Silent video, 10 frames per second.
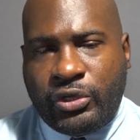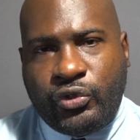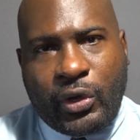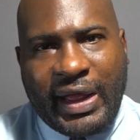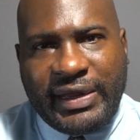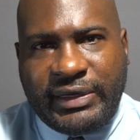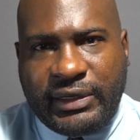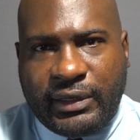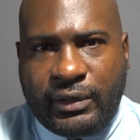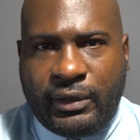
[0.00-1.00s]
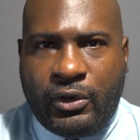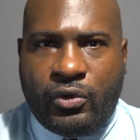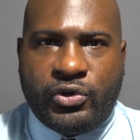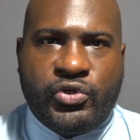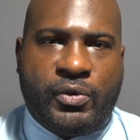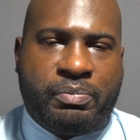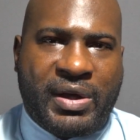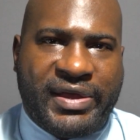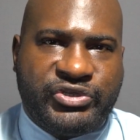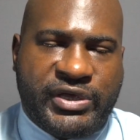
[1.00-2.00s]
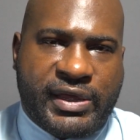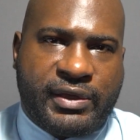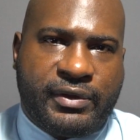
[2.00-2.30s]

your idea or your project.